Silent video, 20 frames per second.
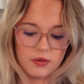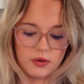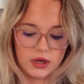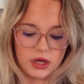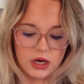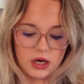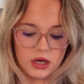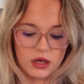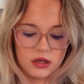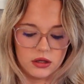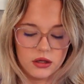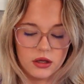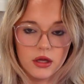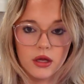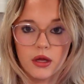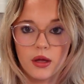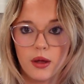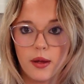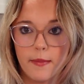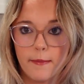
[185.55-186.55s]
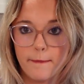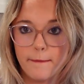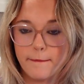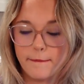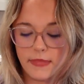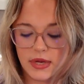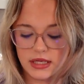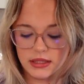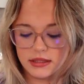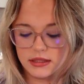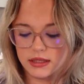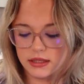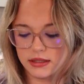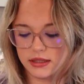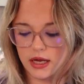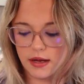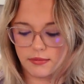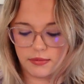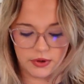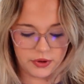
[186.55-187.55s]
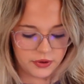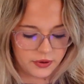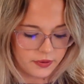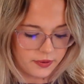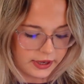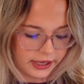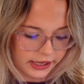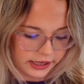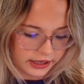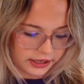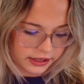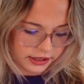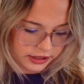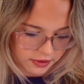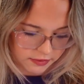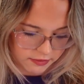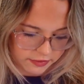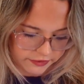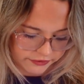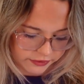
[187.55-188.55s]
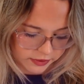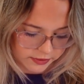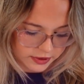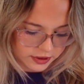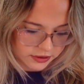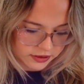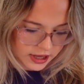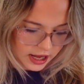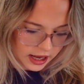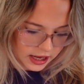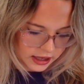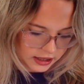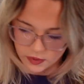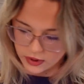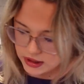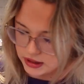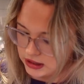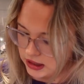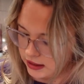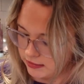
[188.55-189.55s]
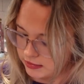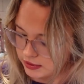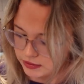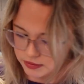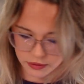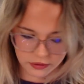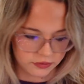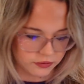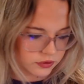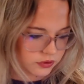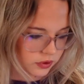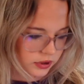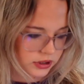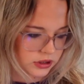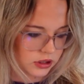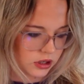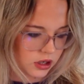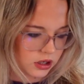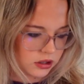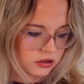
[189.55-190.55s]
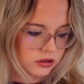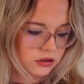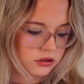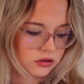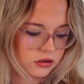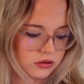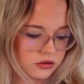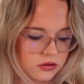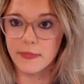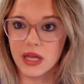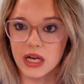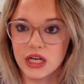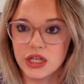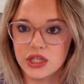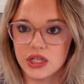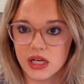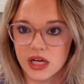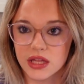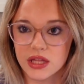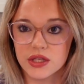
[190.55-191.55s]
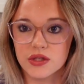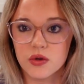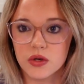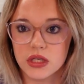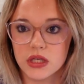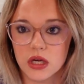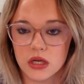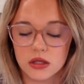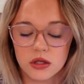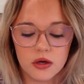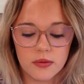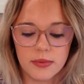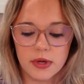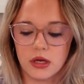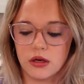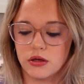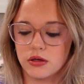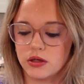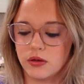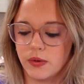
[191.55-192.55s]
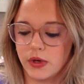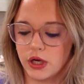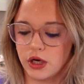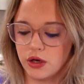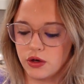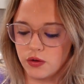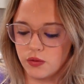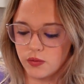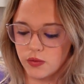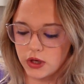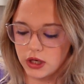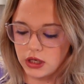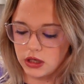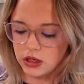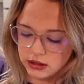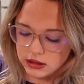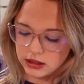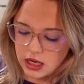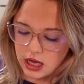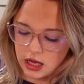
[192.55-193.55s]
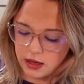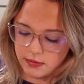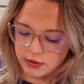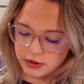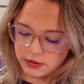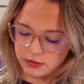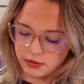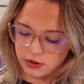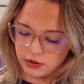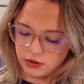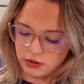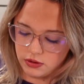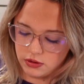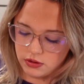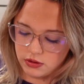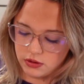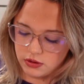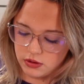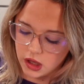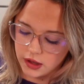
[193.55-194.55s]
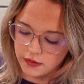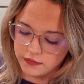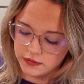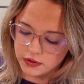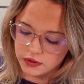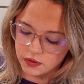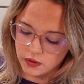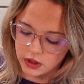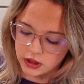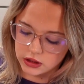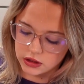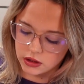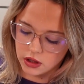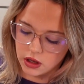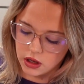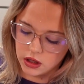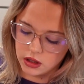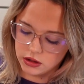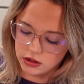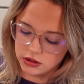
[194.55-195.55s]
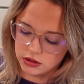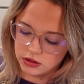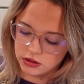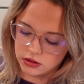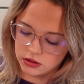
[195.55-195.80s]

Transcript: We're gonna mince this up real quick, but before we do that, 1 tablespoon of soy sauce. Managed to get the soy sauce open, so we're gonna do 1 tablespoon of soy sauce.